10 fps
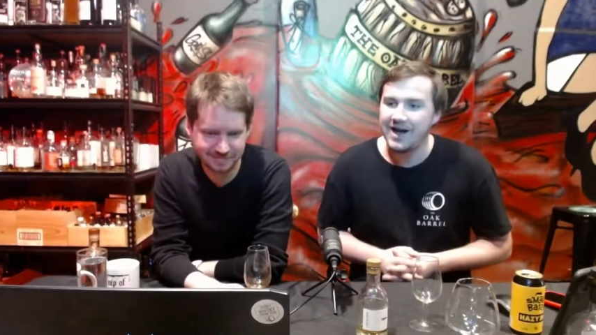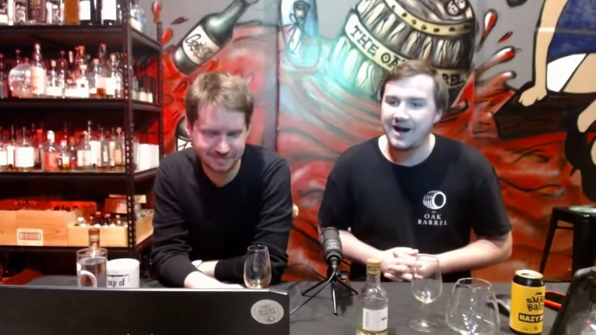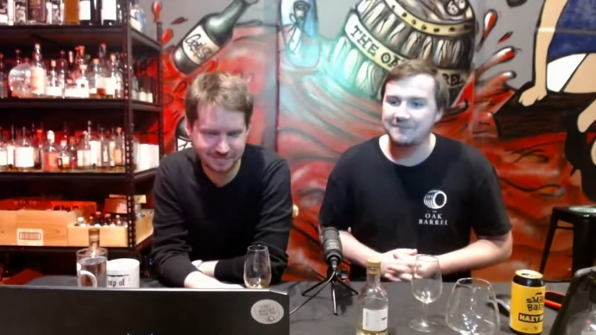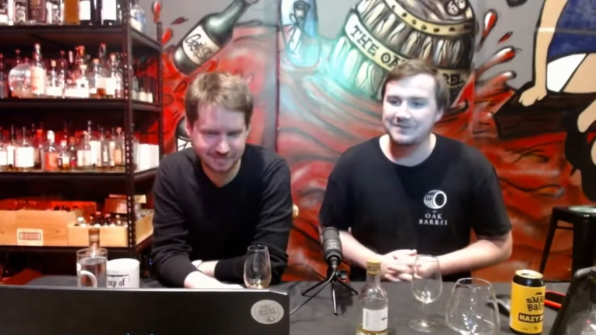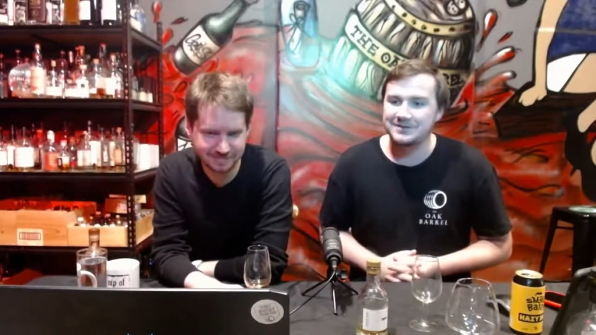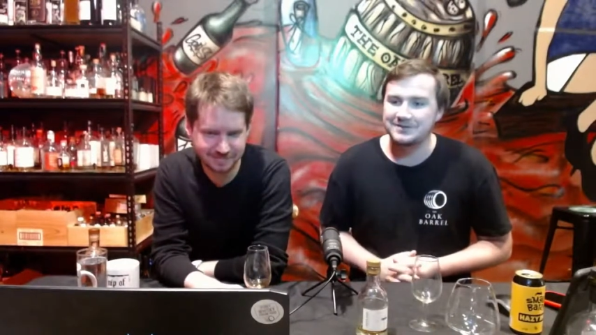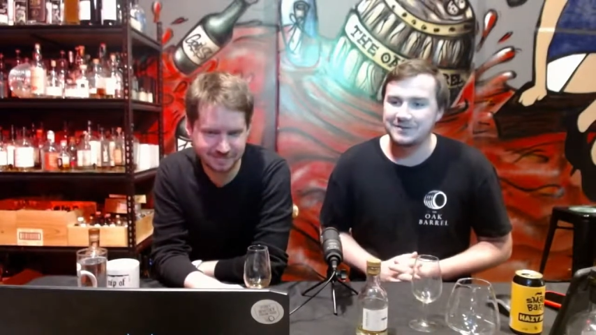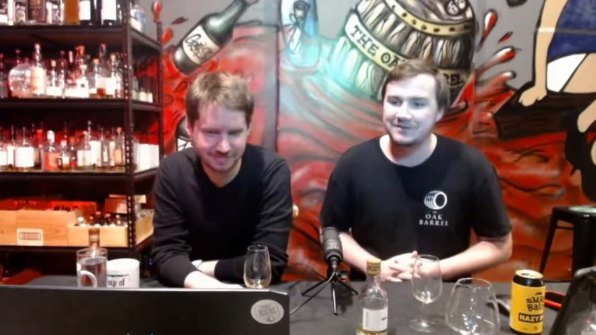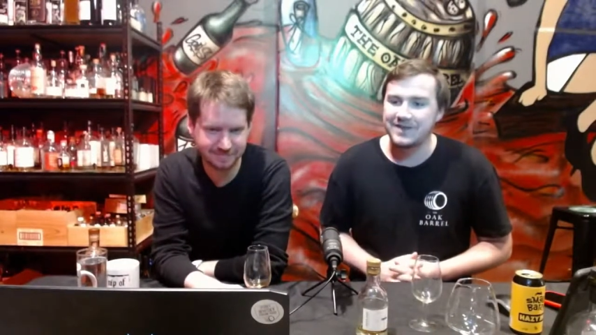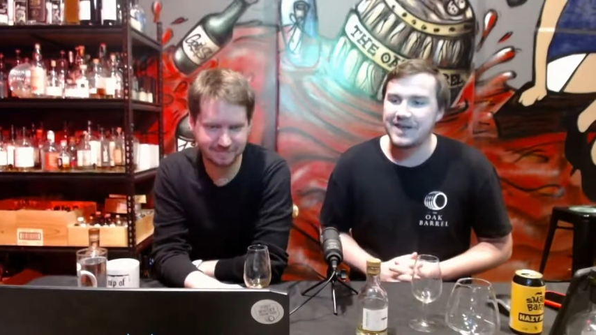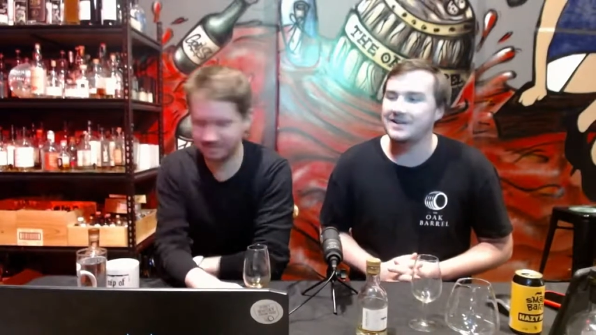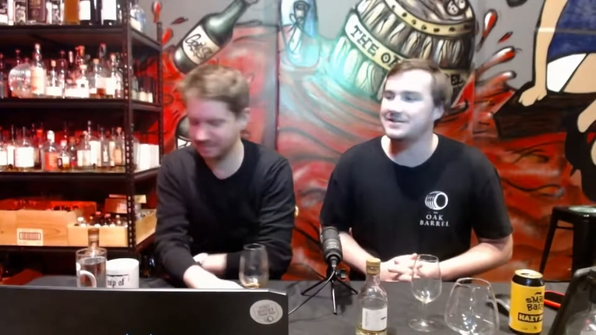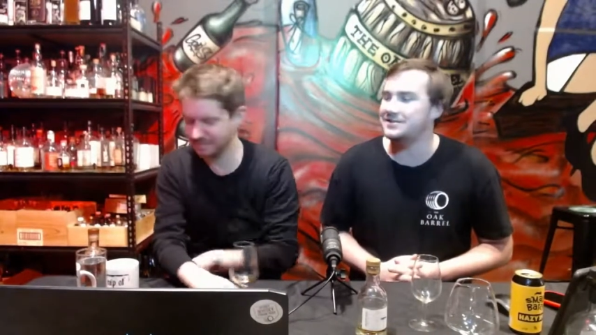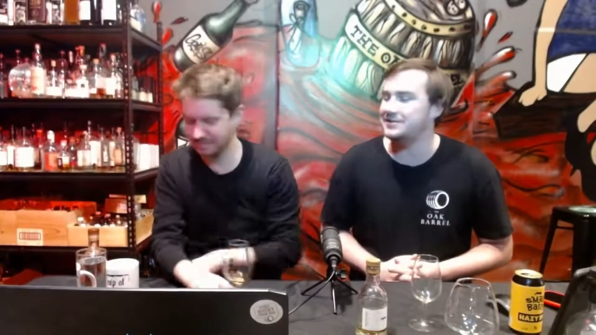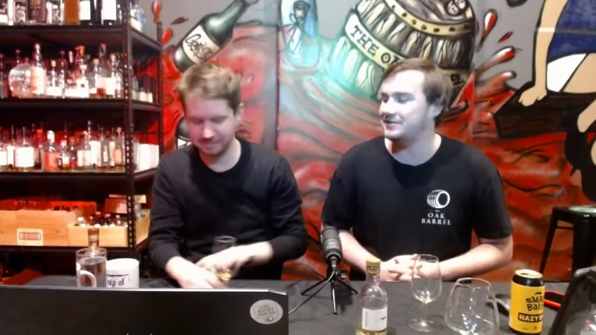Speaker 1: um, to sort of get
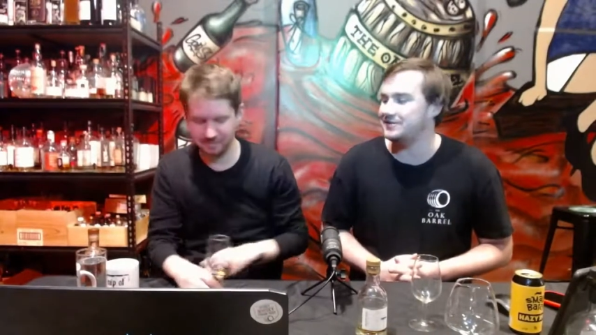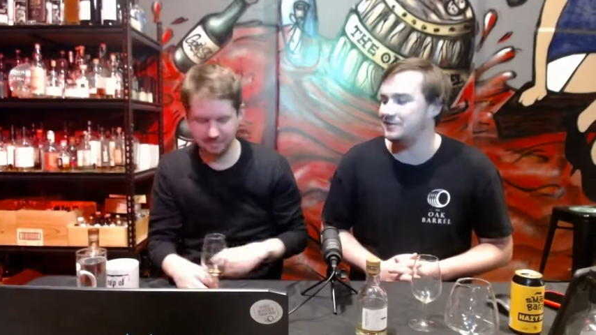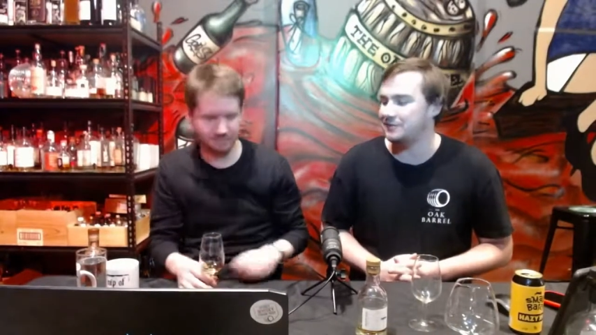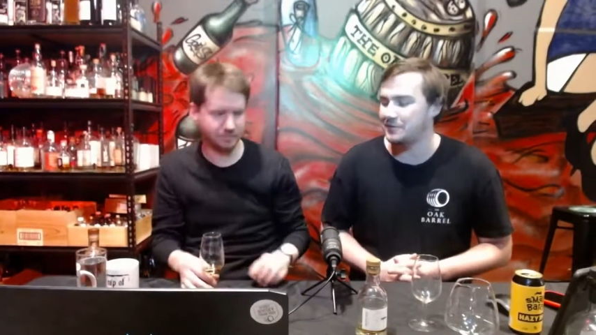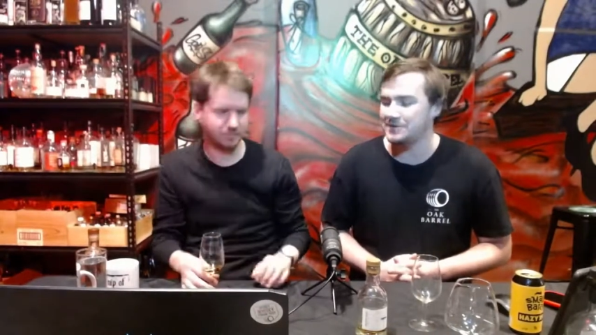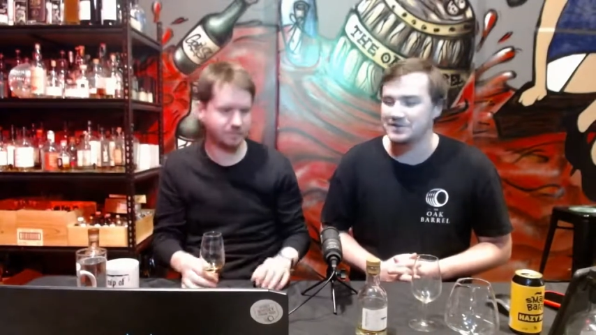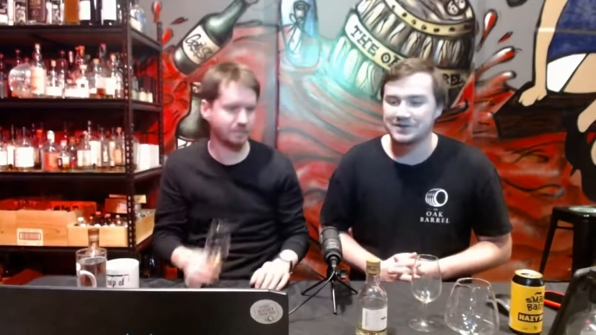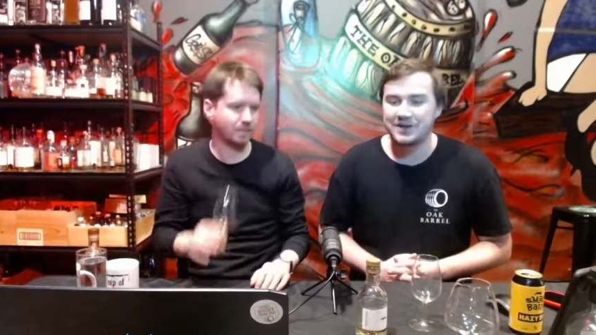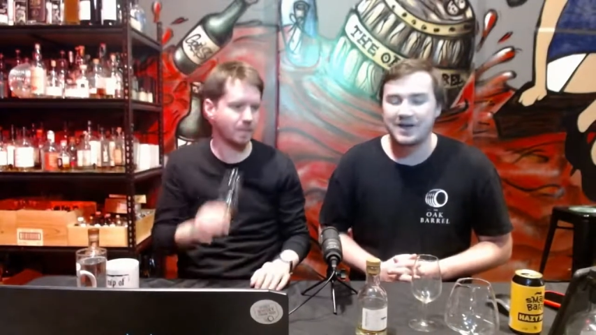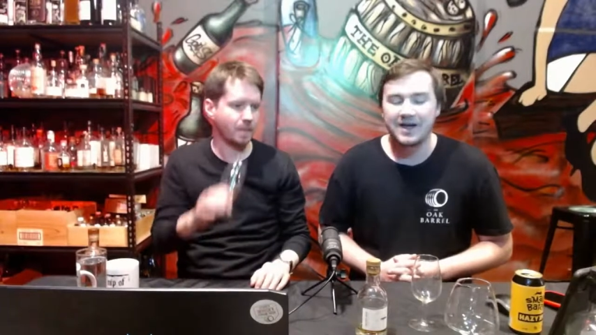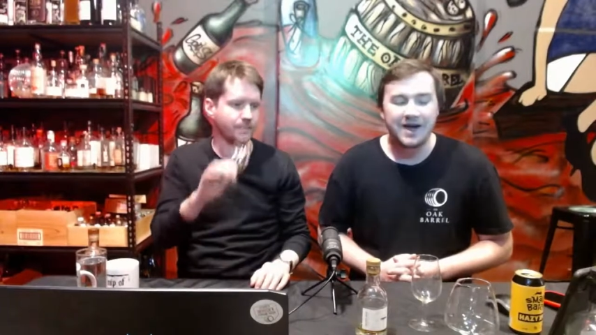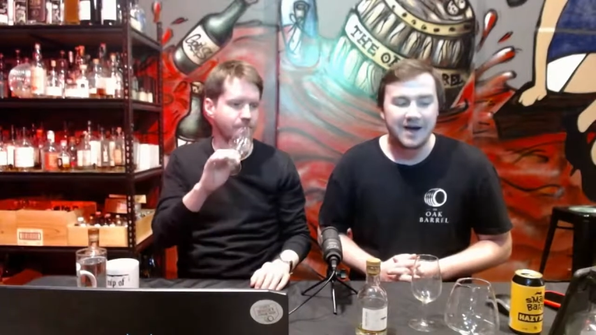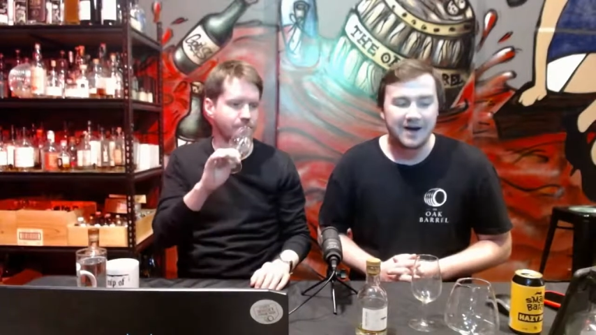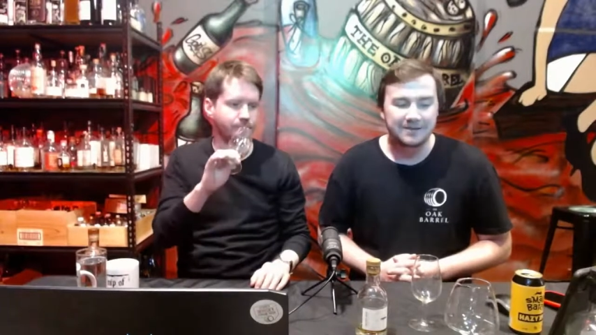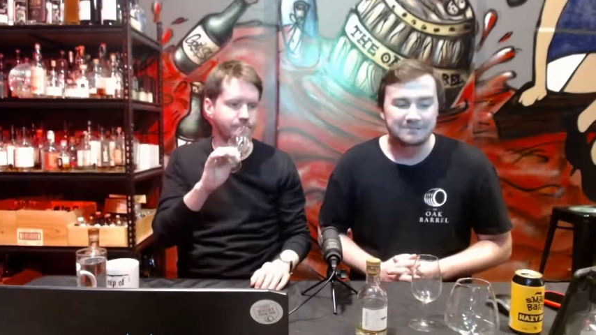it to, to fruition,
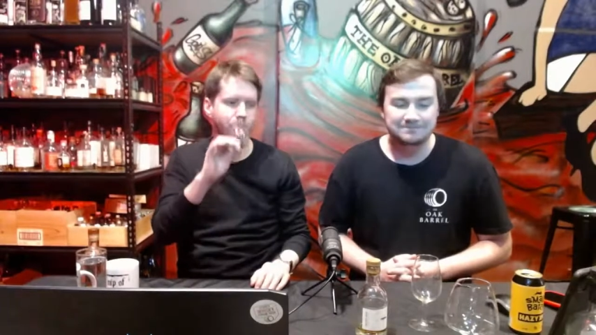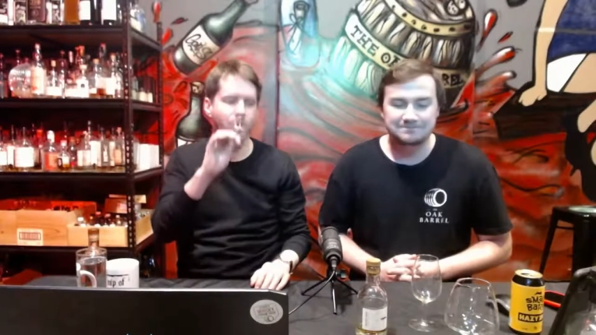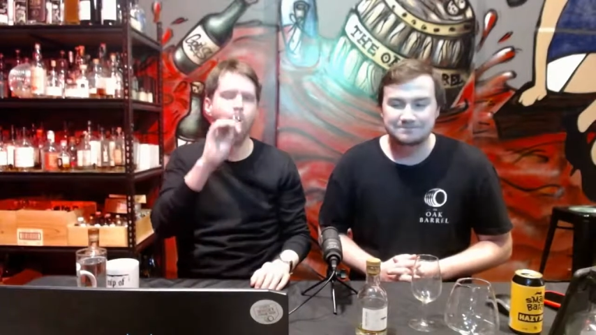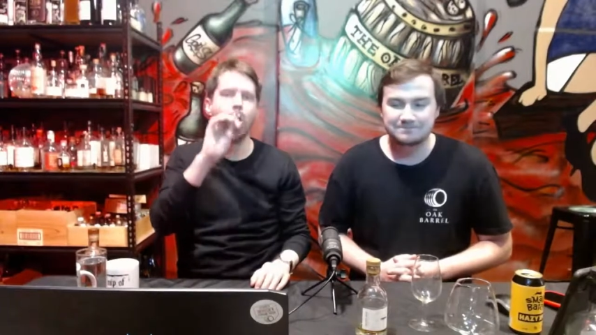um,